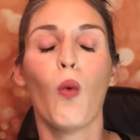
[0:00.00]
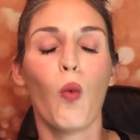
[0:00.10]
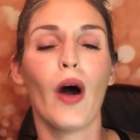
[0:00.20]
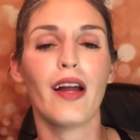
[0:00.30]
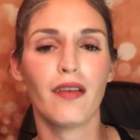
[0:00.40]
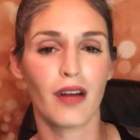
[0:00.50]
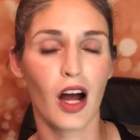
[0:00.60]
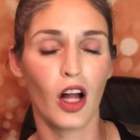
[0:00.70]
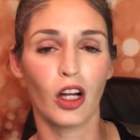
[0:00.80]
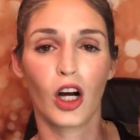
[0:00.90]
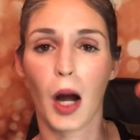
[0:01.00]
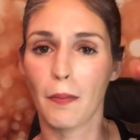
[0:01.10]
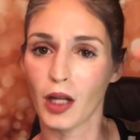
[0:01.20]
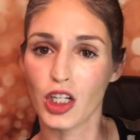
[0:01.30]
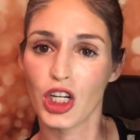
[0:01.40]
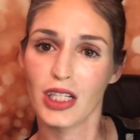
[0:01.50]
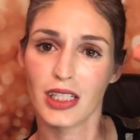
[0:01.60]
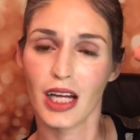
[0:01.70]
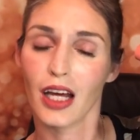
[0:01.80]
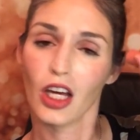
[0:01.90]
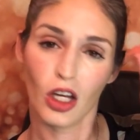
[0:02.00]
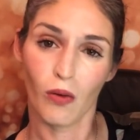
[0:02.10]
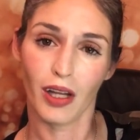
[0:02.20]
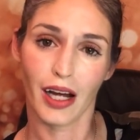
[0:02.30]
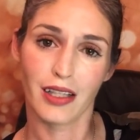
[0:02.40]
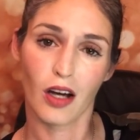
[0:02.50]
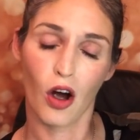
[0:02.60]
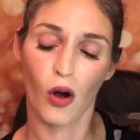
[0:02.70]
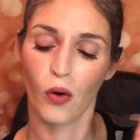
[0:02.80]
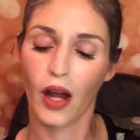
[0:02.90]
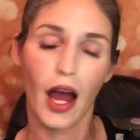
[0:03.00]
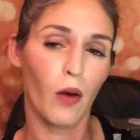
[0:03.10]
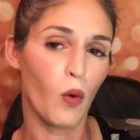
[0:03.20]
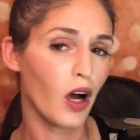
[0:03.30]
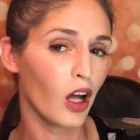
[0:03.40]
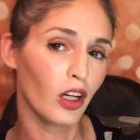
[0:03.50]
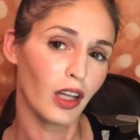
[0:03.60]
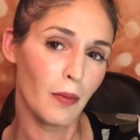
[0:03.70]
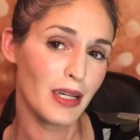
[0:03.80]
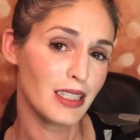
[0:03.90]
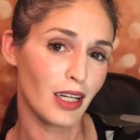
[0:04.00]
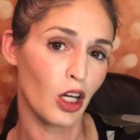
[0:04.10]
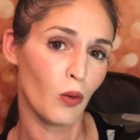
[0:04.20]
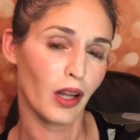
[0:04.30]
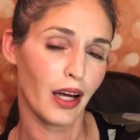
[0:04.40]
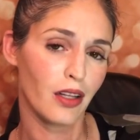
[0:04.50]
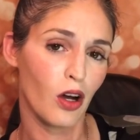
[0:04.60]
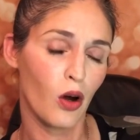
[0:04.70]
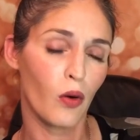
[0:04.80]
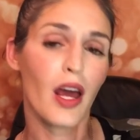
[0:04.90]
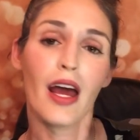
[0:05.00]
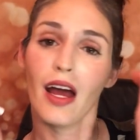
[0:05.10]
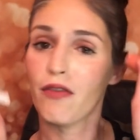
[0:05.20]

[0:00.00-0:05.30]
what color blushy stick you would like to own and what color lippy stick you would like to own.